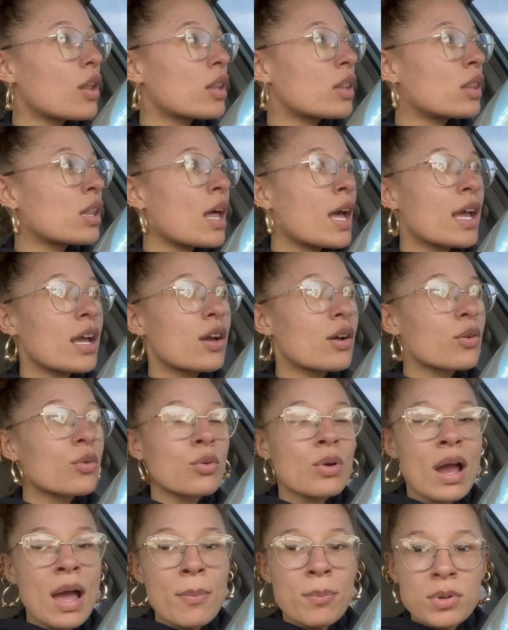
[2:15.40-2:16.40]
like
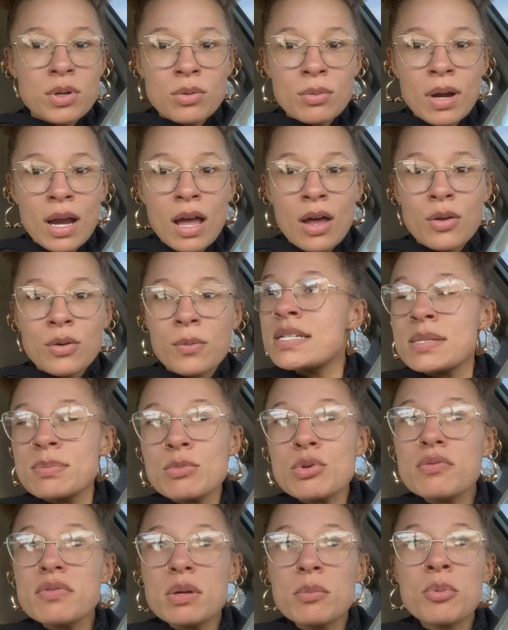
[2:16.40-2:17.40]
wrapped around. This
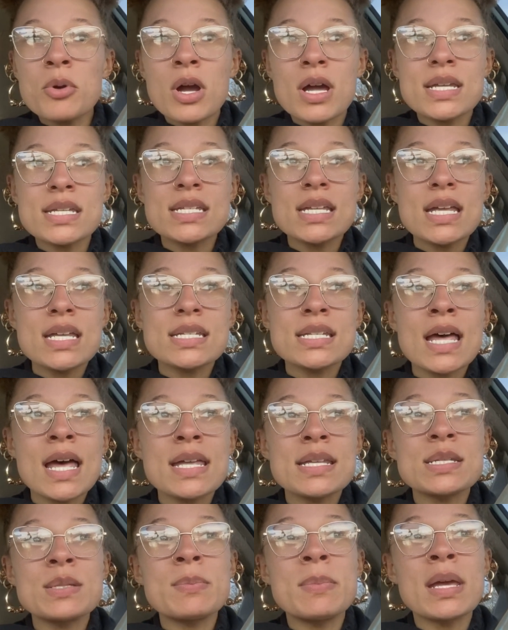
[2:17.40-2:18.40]
moving process
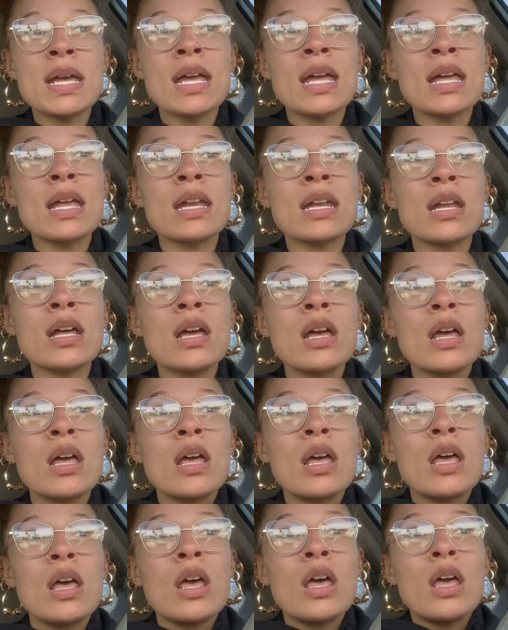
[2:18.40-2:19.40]
has been
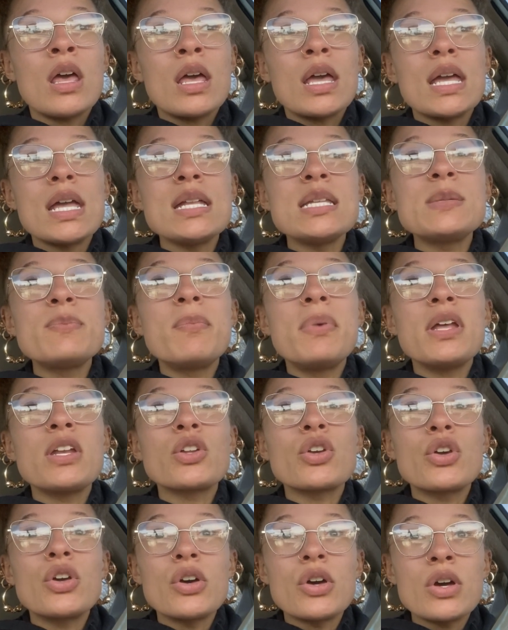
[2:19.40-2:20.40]
it's been
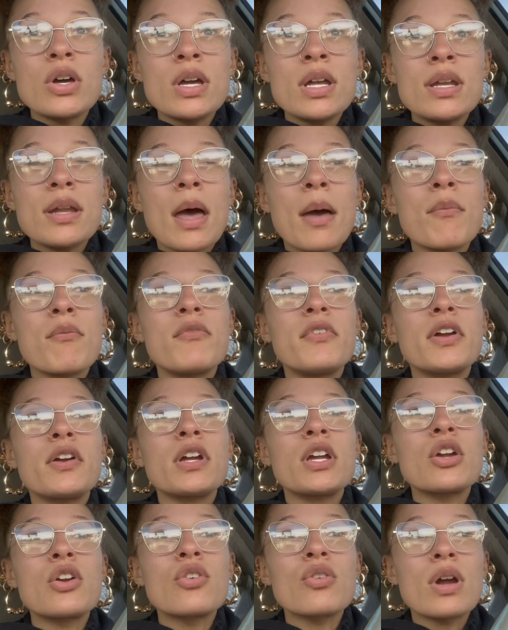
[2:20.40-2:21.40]
good. I'm
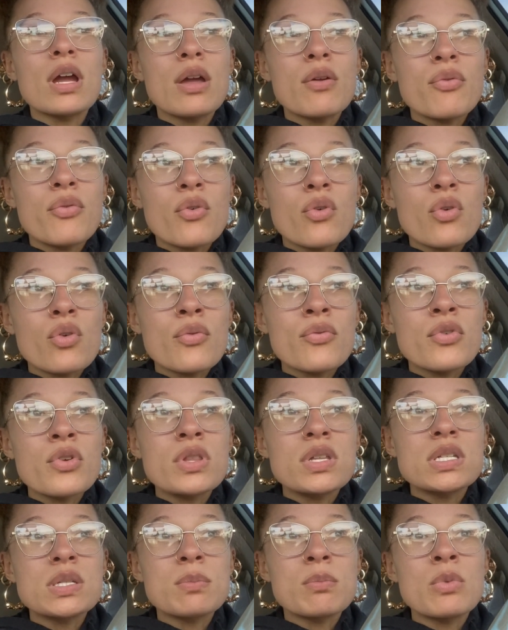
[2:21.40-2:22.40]
very grateful for
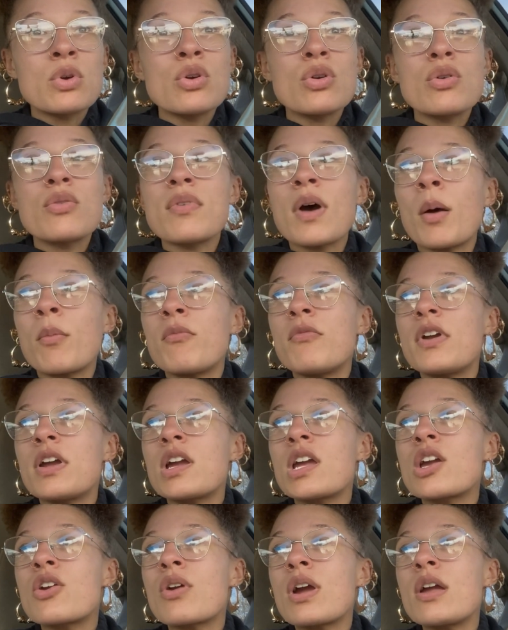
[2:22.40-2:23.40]
this move. I'm
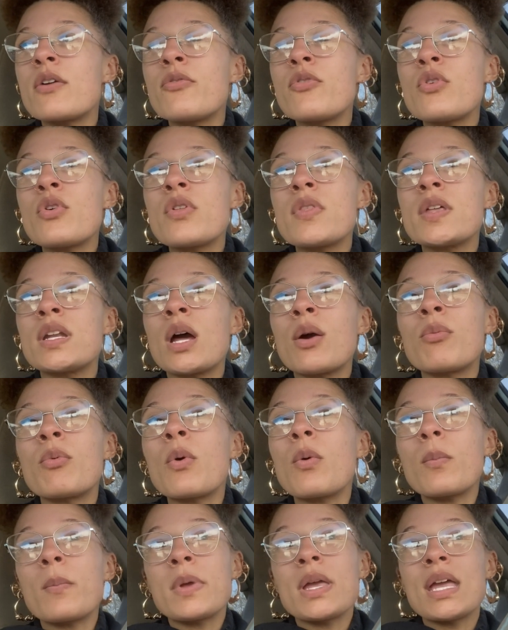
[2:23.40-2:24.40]
very grateful that I
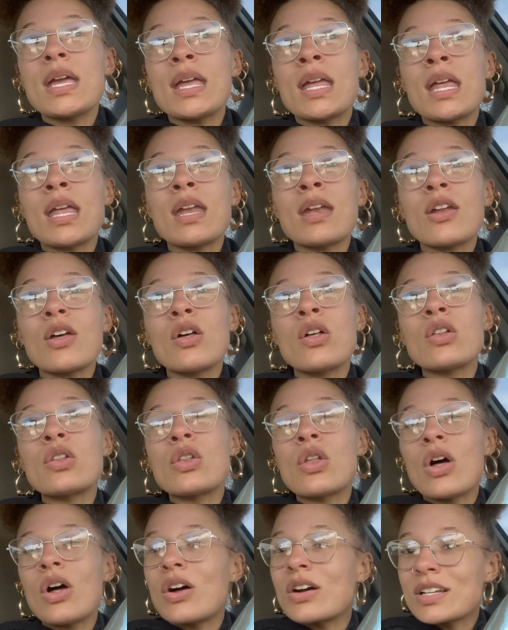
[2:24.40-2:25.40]
won't be in a
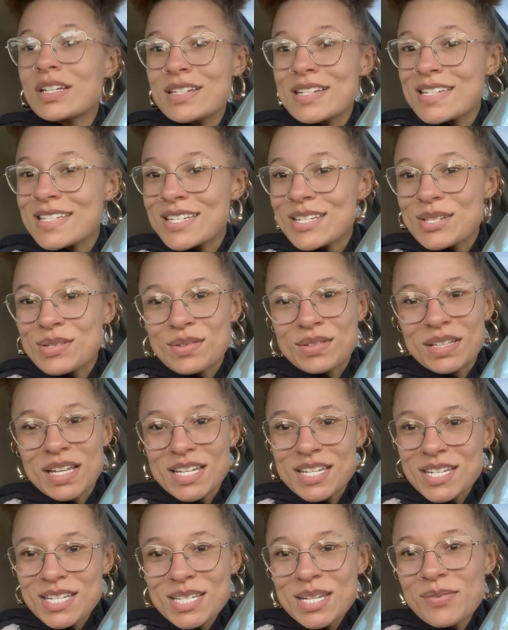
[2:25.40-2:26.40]
long distance
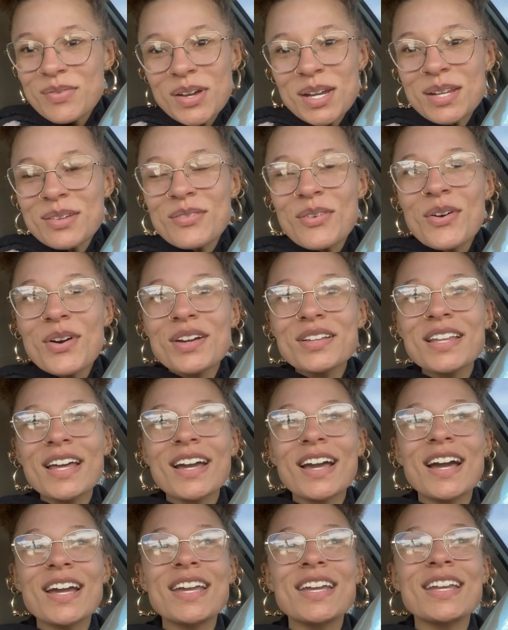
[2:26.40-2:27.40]
relationship anymore. Like
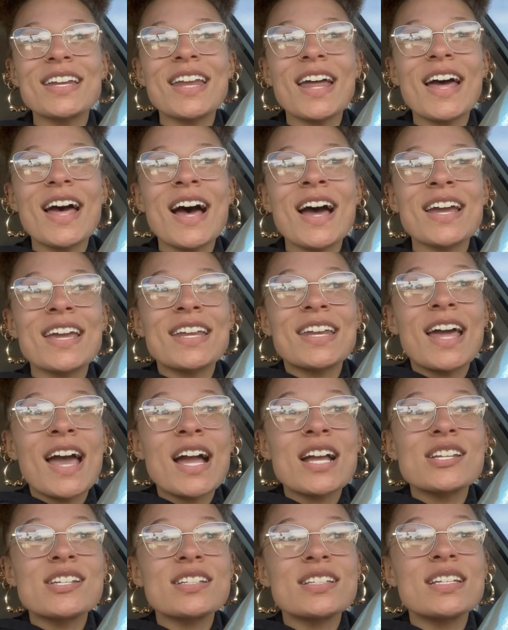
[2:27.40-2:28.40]
I can I can
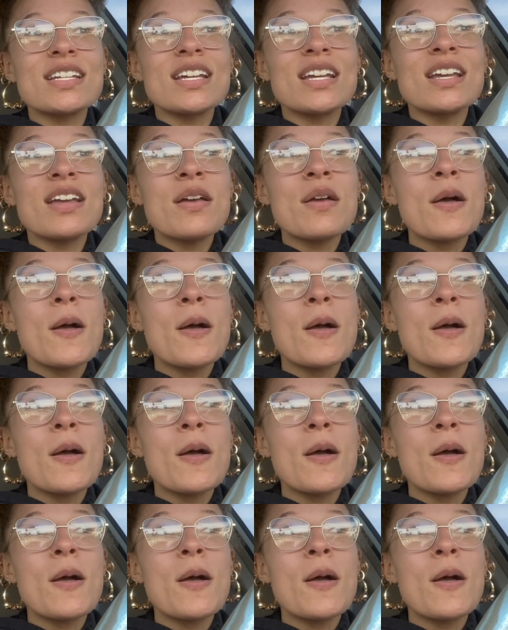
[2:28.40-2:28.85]
actually